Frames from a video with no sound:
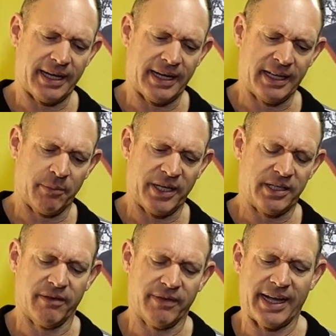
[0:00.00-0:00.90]
a little
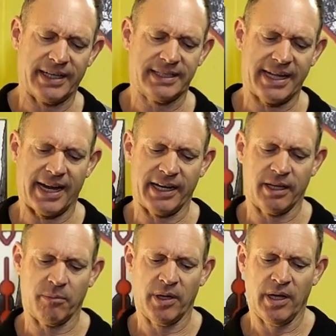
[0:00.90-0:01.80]
bit of understanding
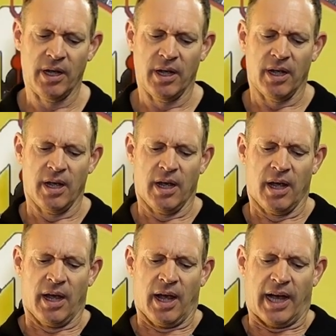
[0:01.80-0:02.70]
them.
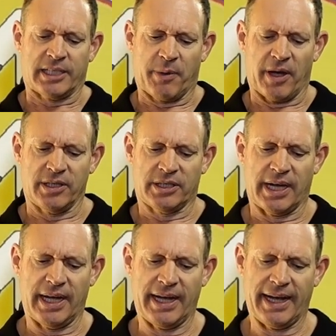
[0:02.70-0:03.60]
I suppose
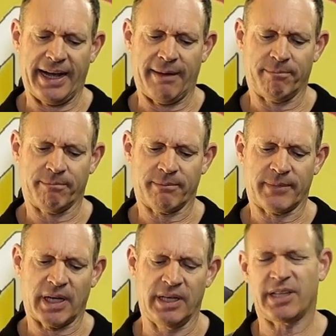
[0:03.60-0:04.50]
um,
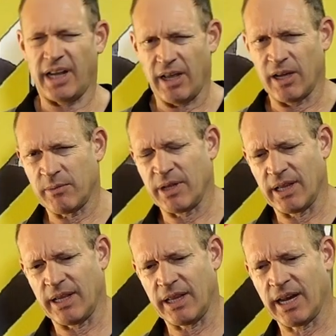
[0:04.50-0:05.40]
listen, uh,
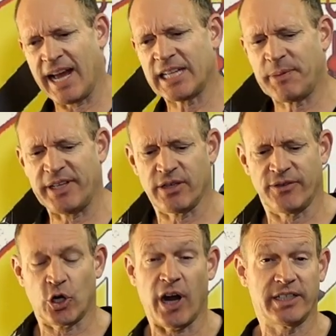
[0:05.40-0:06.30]
in the last bits
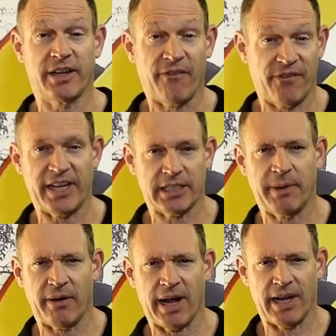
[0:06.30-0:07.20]
of trying to fix
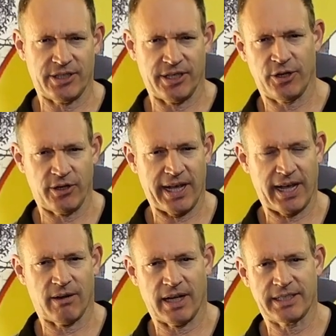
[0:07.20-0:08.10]
Mirage and do
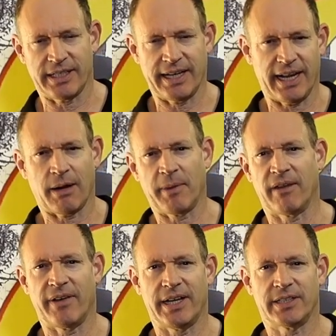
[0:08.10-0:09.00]
that, like I said, getting up
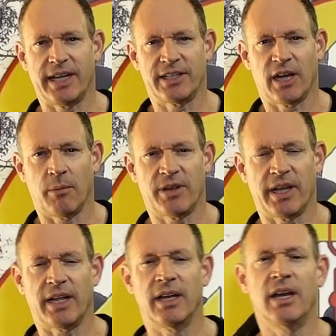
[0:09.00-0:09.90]
elevation, that type of
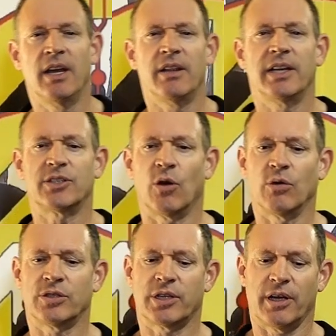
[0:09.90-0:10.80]
thing, there's
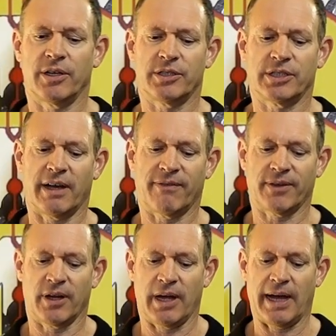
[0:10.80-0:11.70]
also stuff,
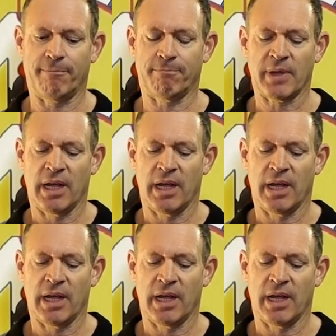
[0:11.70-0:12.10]
um,